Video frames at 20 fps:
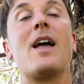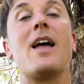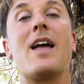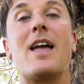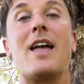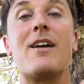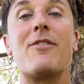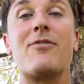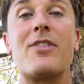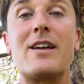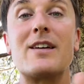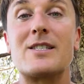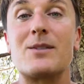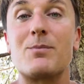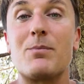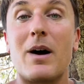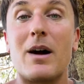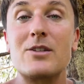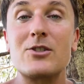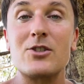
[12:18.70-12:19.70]
If there's a
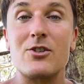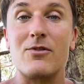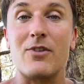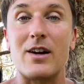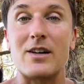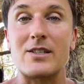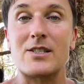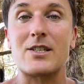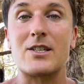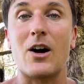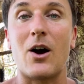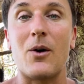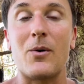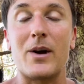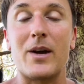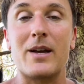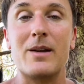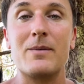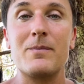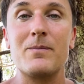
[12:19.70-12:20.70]
bunch of us
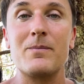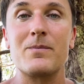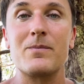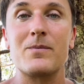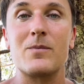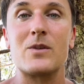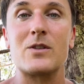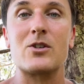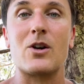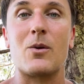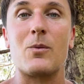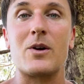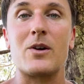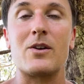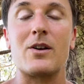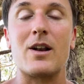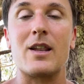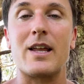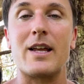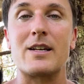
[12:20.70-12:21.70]
going, which I want you
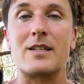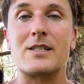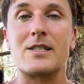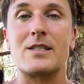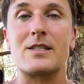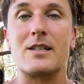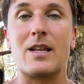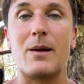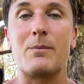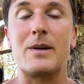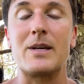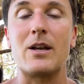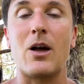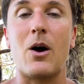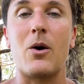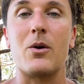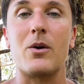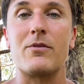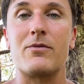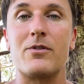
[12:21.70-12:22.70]
to let me
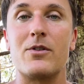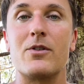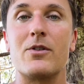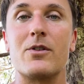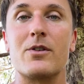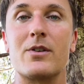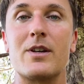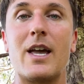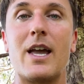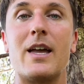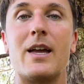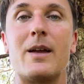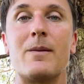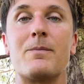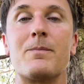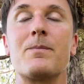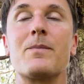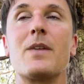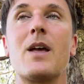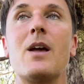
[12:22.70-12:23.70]
know if you're keen,
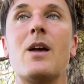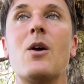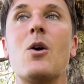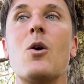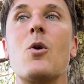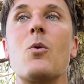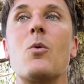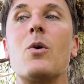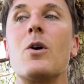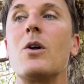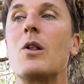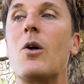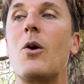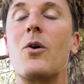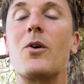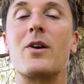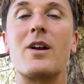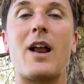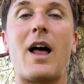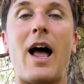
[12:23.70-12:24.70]
we'll
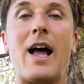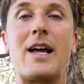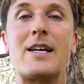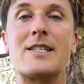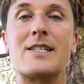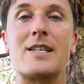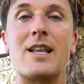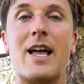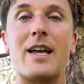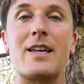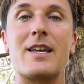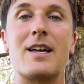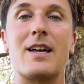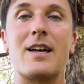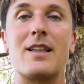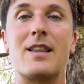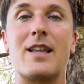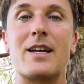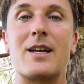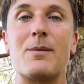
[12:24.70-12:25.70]
organize like a
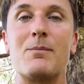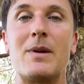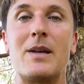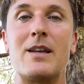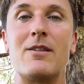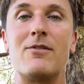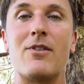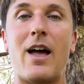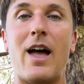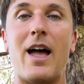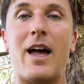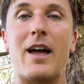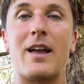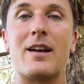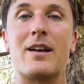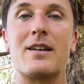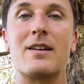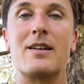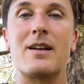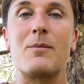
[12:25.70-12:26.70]

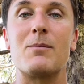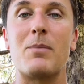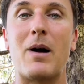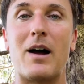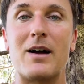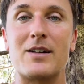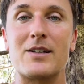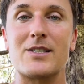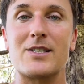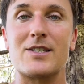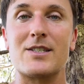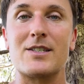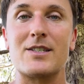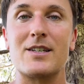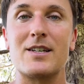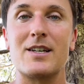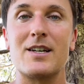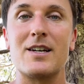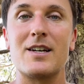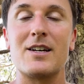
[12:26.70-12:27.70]
minivan, a bus.
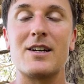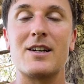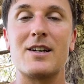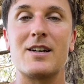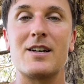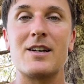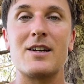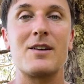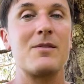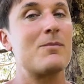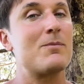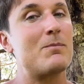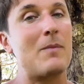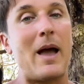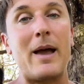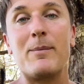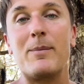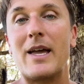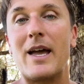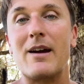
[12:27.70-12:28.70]

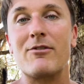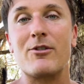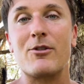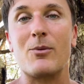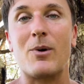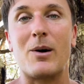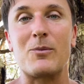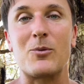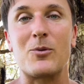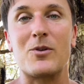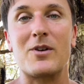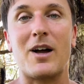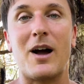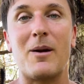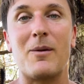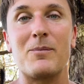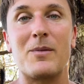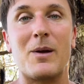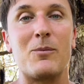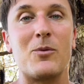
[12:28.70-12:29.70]
Maybe everyone will
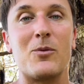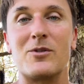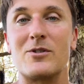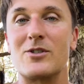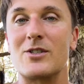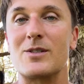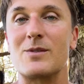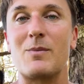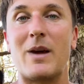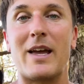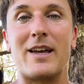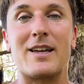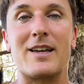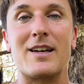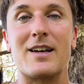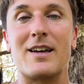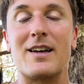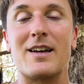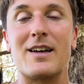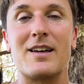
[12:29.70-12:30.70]
come, and we'll just make
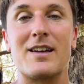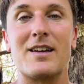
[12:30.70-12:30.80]
it a